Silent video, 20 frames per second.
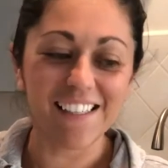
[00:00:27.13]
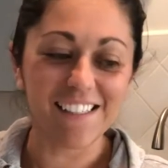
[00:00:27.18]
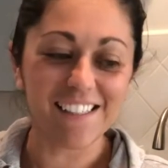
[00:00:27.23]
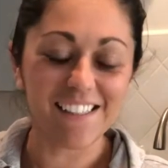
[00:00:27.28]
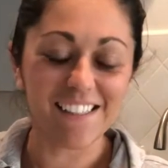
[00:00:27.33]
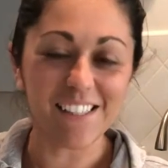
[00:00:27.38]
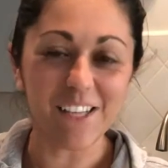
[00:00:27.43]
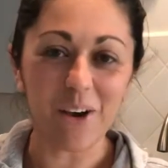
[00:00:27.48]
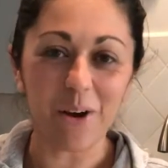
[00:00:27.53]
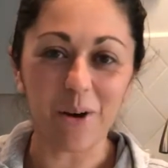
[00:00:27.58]

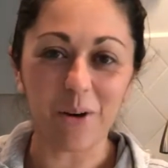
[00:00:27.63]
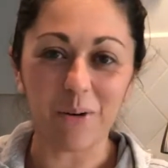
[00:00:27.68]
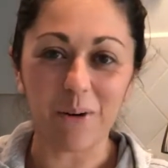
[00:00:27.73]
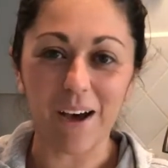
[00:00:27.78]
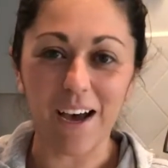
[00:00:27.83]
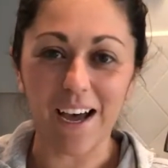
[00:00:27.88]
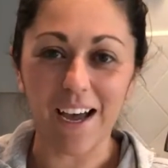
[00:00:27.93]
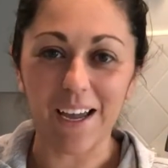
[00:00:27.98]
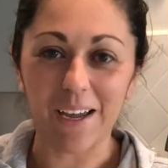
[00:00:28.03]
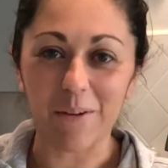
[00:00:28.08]
So
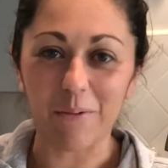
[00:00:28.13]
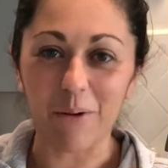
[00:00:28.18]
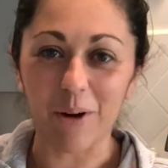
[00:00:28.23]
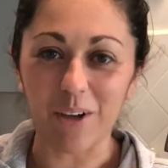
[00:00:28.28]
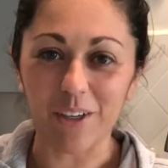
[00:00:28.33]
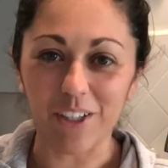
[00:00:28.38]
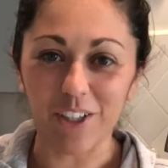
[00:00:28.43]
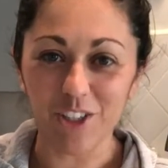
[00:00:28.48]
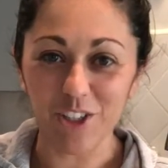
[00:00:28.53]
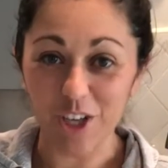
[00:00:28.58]
I
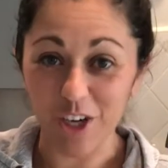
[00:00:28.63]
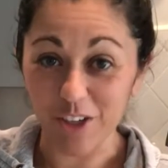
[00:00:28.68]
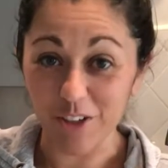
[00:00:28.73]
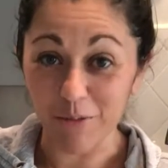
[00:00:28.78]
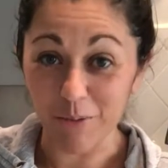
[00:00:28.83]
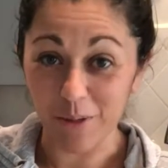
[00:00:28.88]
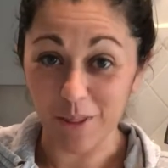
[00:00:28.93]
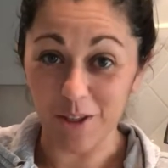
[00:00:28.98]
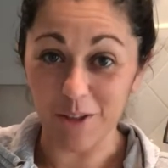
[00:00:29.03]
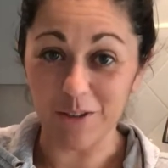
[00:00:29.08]
wanted to share
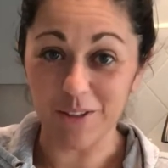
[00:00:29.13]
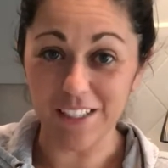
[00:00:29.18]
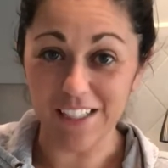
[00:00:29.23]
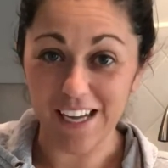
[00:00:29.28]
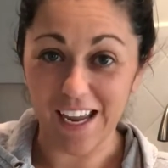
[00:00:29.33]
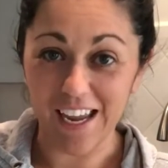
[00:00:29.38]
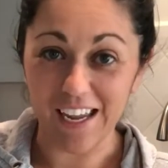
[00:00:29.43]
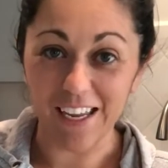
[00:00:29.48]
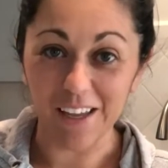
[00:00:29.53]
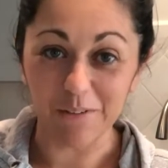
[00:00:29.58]
with you
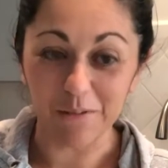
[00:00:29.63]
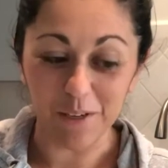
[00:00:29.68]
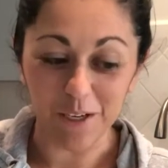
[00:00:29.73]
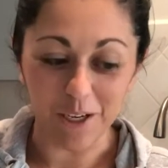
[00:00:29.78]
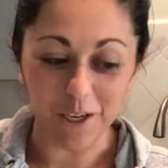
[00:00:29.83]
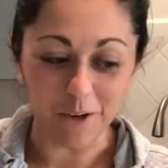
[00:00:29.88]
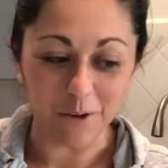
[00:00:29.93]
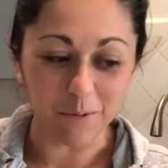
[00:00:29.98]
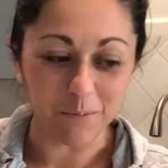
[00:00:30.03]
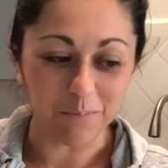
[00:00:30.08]
today a
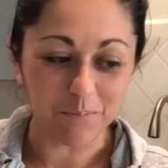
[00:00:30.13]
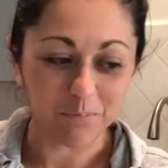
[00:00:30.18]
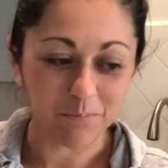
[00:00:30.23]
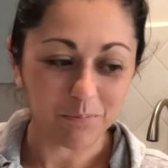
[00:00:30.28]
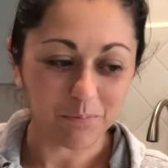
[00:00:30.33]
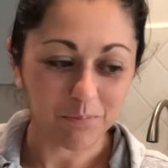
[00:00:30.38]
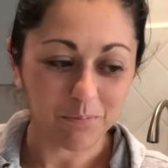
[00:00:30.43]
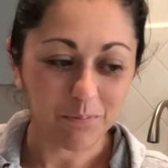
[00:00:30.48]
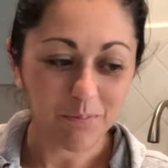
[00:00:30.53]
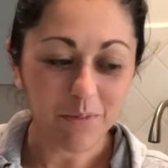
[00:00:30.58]
video
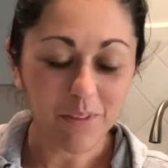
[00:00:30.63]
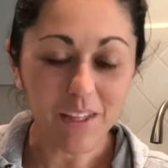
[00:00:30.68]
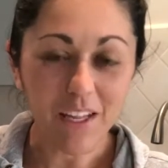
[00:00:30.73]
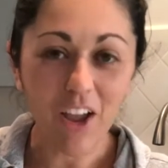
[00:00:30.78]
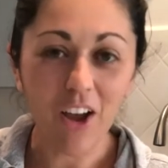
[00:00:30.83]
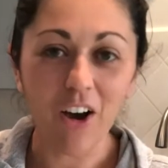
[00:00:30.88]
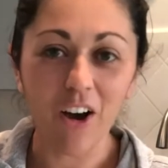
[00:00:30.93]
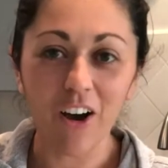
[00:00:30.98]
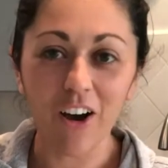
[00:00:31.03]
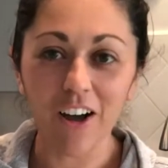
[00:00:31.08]

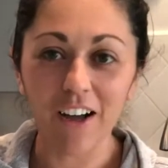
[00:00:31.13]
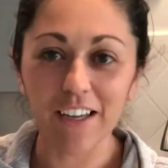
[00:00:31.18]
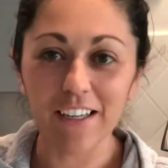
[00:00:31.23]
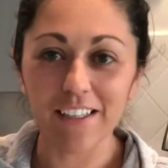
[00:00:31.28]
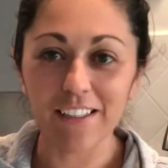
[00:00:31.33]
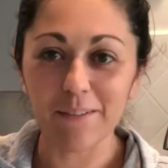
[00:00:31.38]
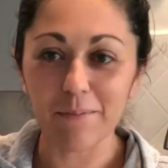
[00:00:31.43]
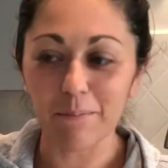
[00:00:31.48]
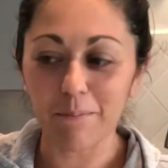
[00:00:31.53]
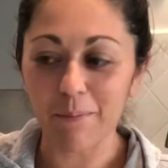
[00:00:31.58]

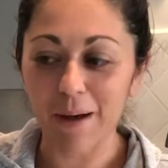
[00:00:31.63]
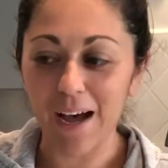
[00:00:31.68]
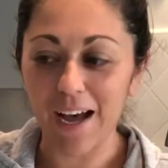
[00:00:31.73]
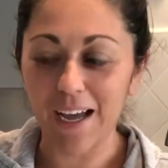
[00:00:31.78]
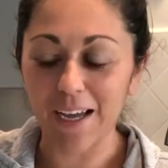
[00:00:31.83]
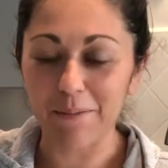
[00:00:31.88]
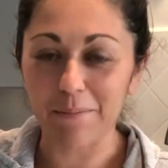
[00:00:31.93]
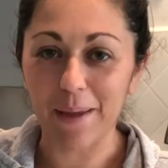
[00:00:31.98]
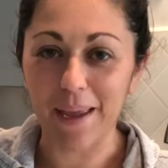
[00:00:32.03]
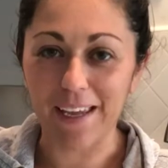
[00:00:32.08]
on
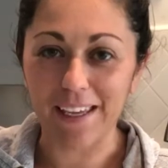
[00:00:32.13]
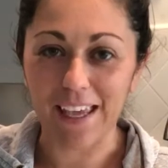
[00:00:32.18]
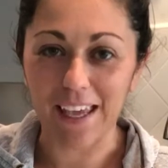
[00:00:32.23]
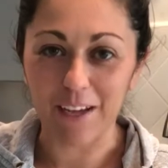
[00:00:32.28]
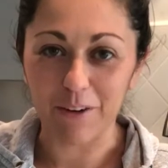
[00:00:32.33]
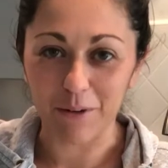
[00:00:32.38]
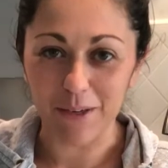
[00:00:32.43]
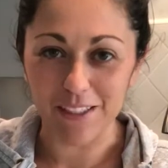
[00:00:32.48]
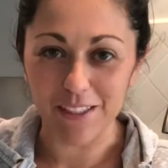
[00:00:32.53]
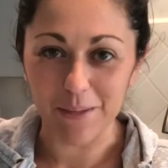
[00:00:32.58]
my
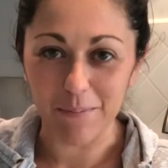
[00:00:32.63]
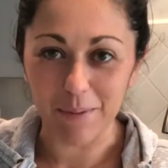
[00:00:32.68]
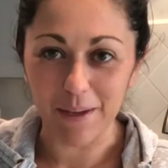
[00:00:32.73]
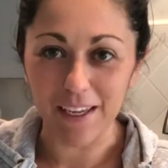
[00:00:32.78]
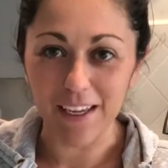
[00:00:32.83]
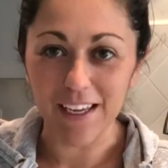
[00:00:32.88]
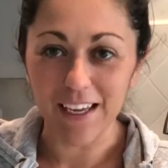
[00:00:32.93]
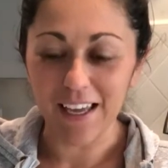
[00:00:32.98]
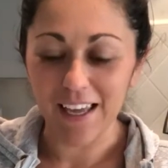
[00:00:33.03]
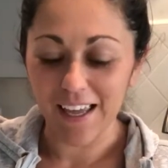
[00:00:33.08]
pancake recipe.